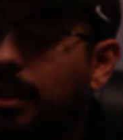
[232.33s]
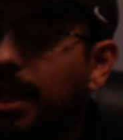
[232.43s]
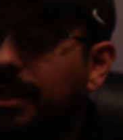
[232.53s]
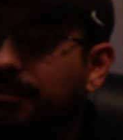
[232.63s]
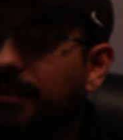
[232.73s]

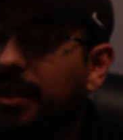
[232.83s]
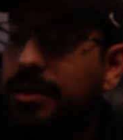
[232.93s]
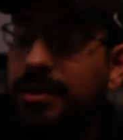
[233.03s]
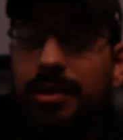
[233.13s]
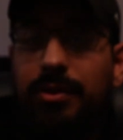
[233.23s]

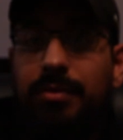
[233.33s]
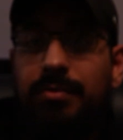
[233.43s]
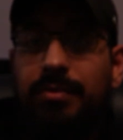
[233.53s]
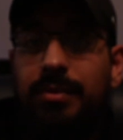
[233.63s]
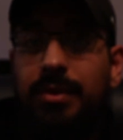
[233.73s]
activation
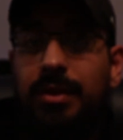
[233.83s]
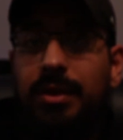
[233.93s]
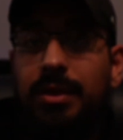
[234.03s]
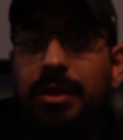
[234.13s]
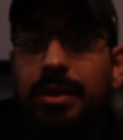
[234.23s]
serum,
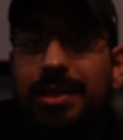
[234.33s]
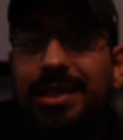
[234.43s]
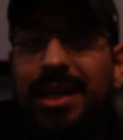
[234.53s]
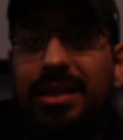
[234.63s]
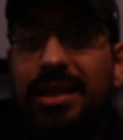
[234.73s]

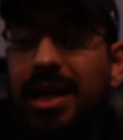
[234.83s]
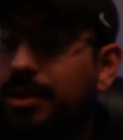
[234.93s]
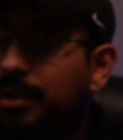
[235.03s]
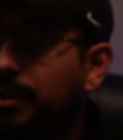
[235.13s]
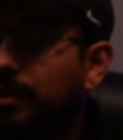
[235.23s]

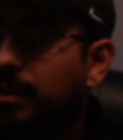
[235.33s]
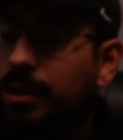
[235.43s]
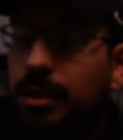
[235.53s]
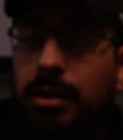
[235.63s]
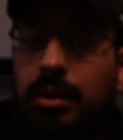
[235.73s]
sanitizer,
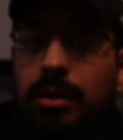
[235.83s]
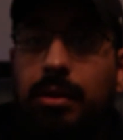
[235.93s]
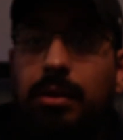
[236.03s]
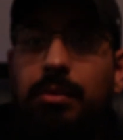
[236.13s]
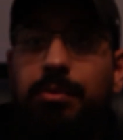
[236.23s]

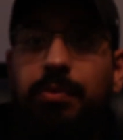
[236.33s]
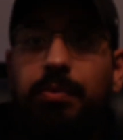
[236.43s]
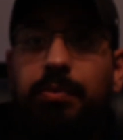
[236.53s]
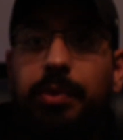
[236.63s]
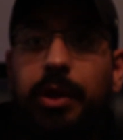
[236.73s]

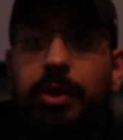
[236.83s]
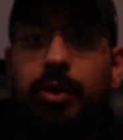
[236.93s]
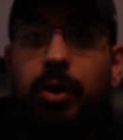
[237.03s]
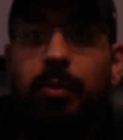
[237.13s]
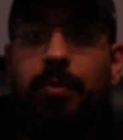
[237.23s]
beard
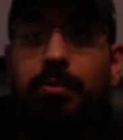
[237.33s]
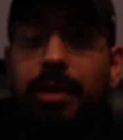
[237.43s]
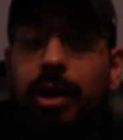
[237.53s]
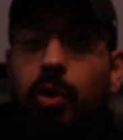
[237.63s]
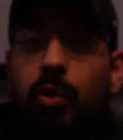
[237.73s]
comb,
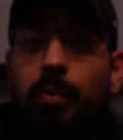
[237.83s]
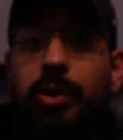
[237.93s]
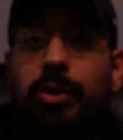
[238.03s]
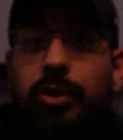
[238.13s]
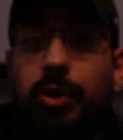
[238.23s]
metal
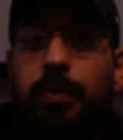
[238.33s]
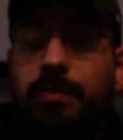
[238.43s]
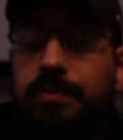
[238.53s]
beard comb.